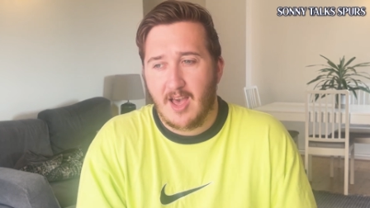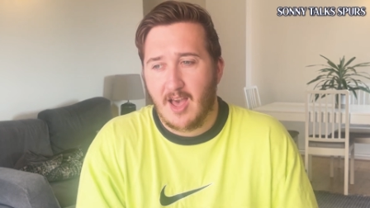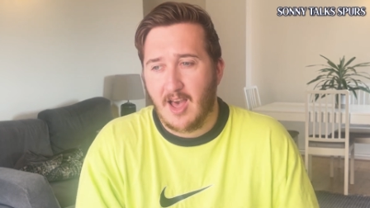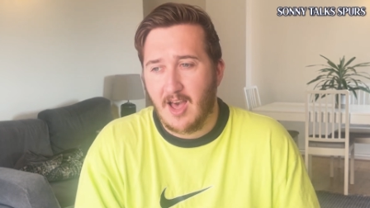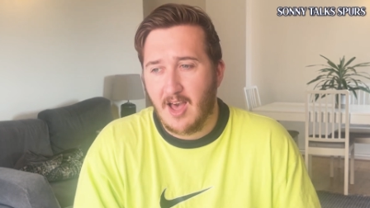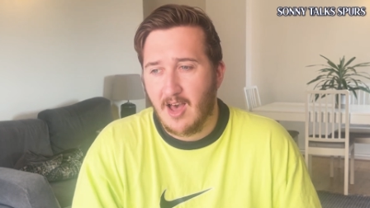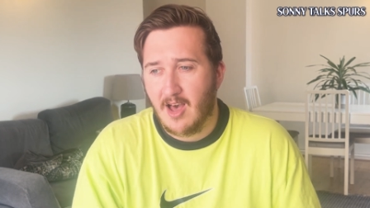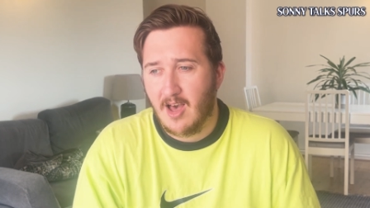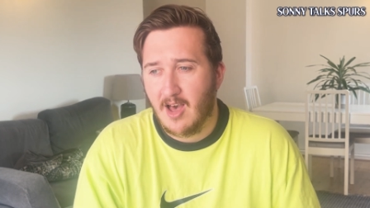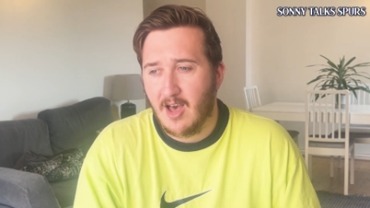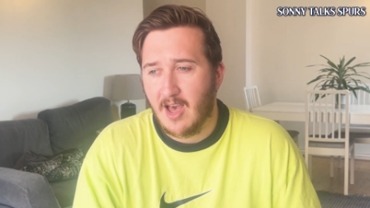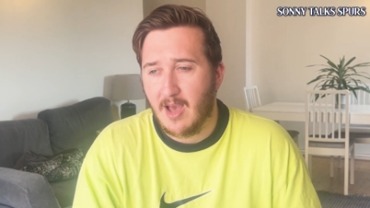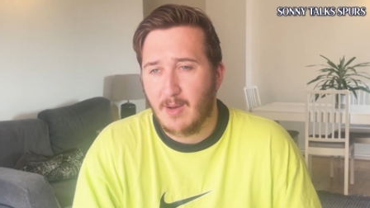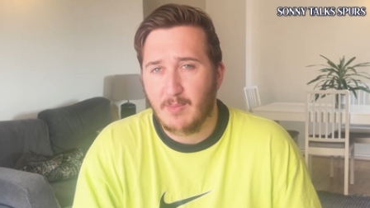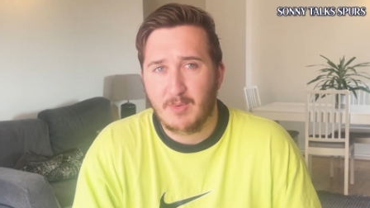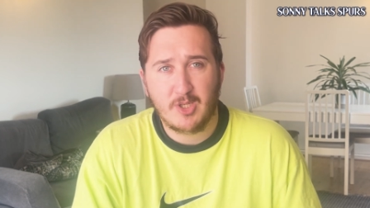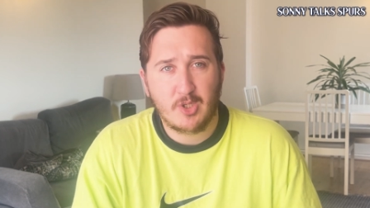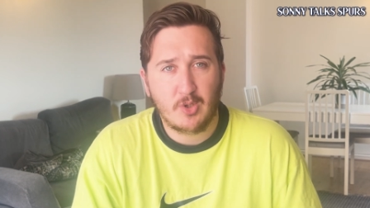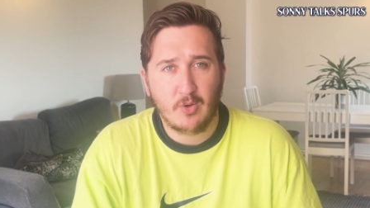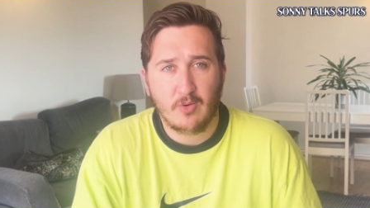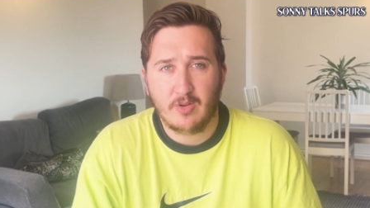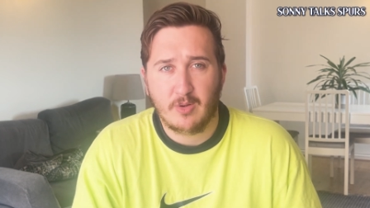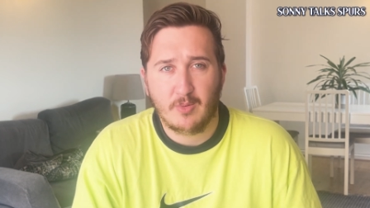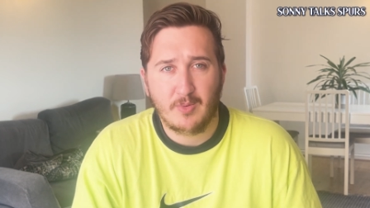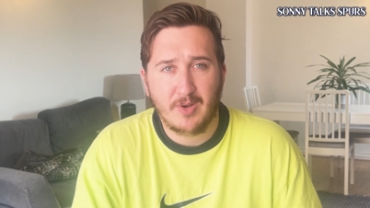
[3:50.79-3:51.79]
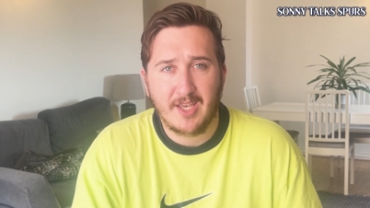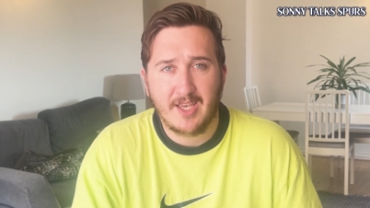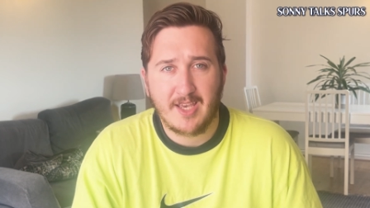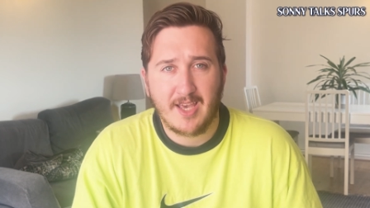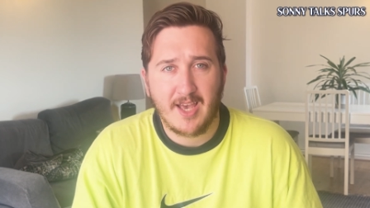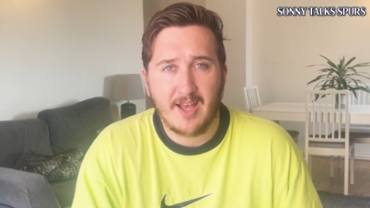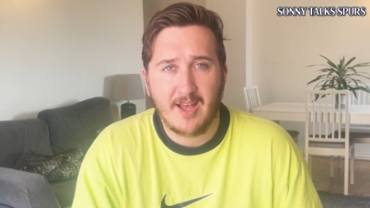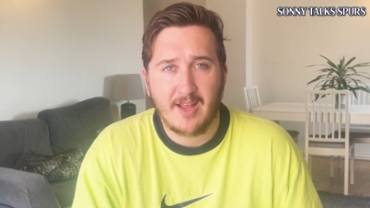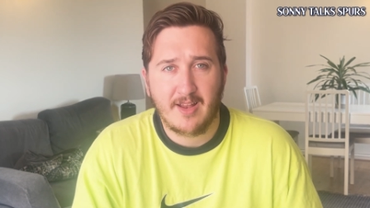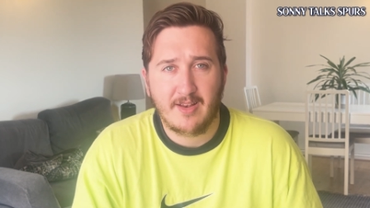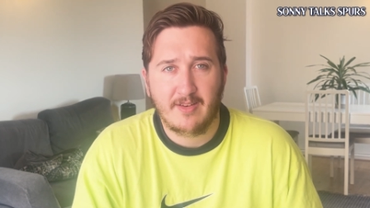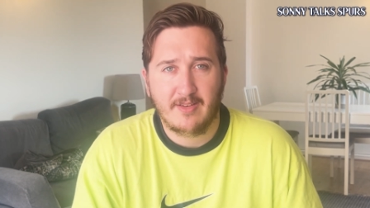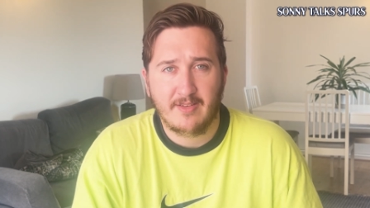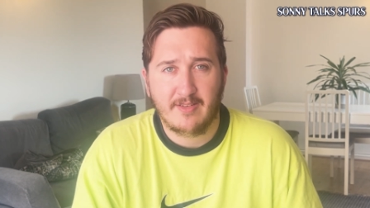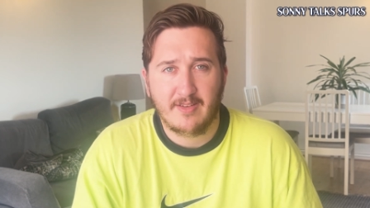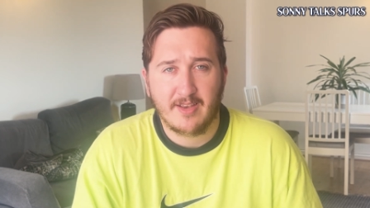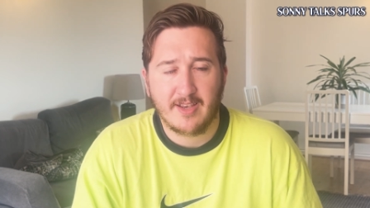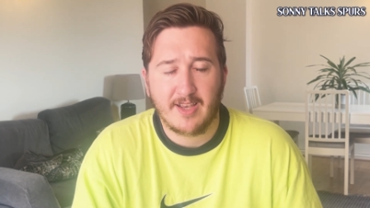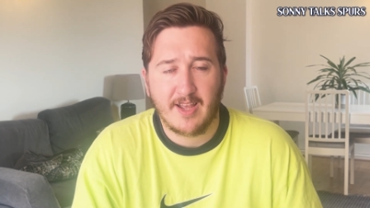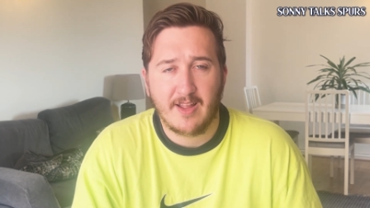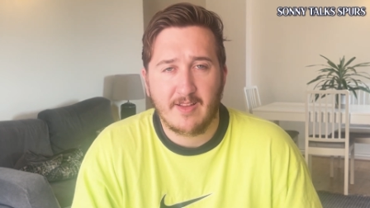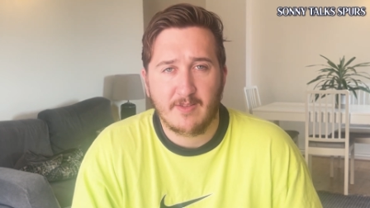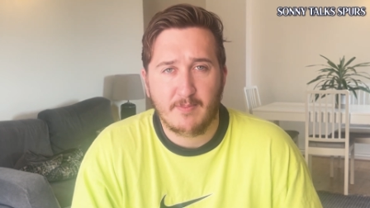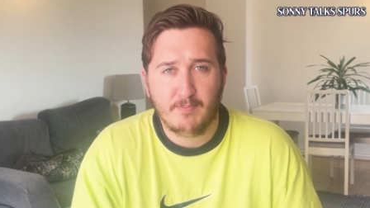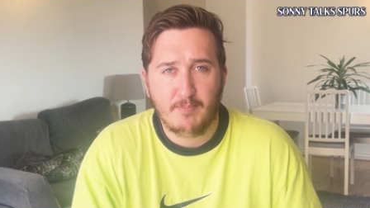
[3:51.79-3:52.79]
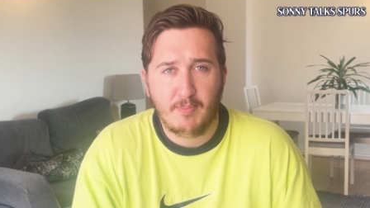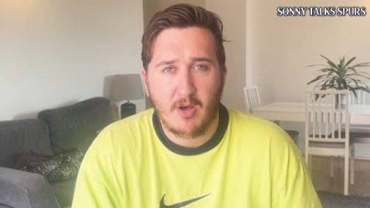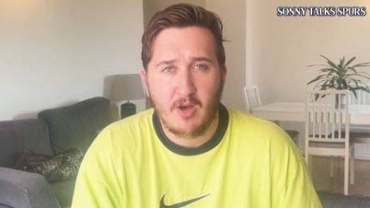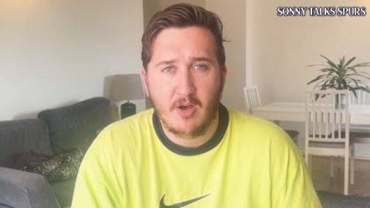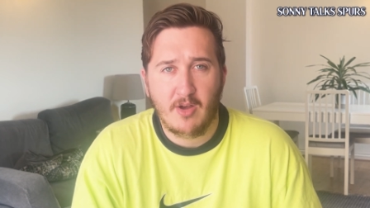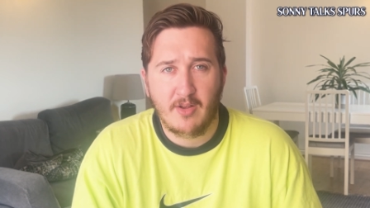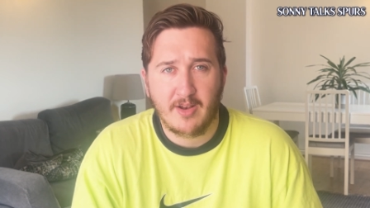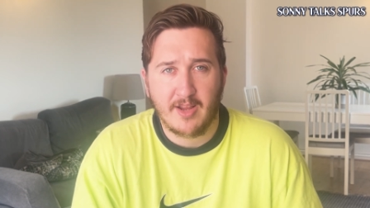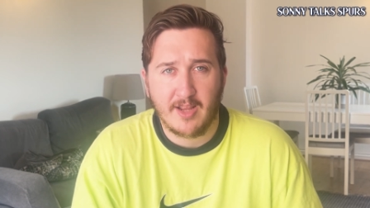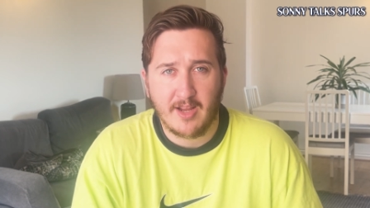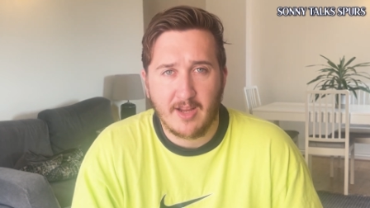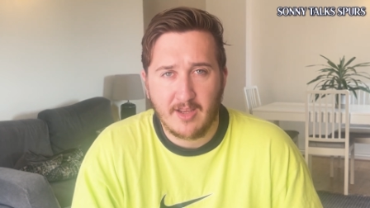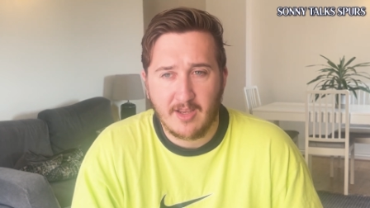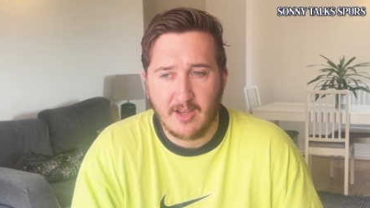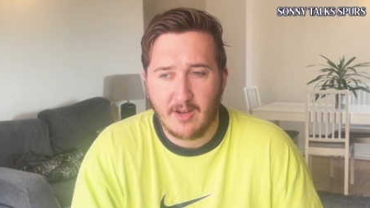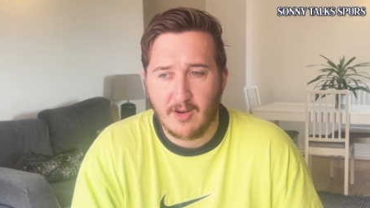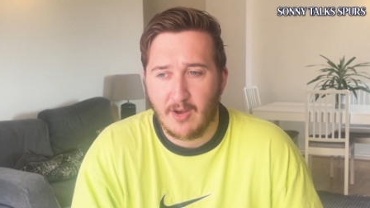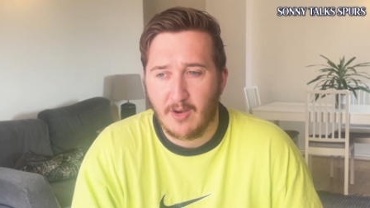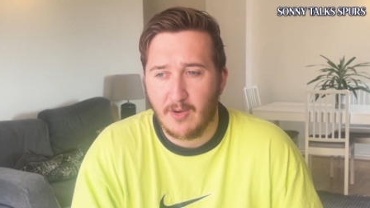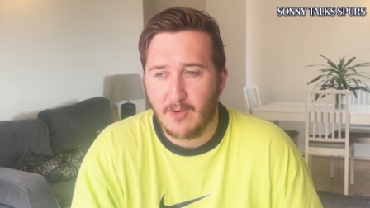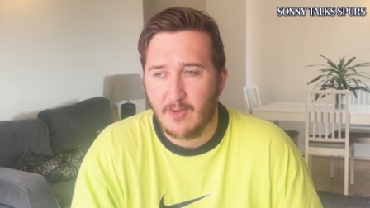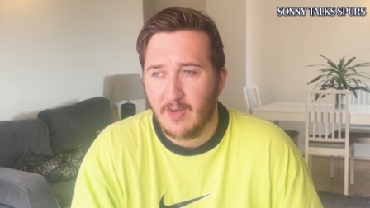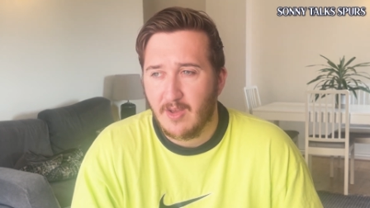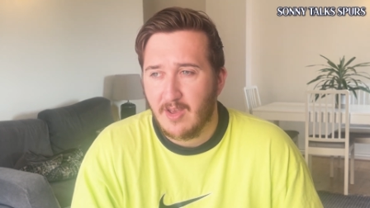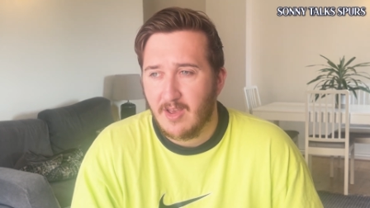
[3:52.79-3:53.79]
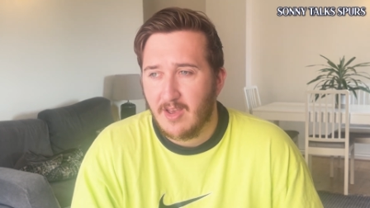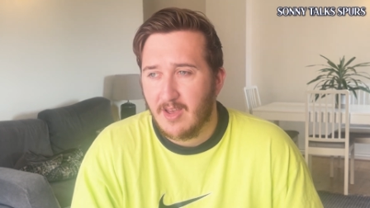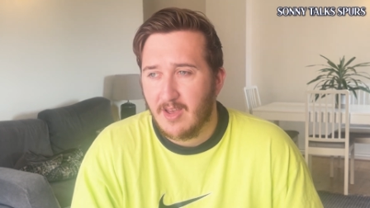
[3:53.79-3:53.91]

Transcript: And we saw at the weekend against Burnley, you know,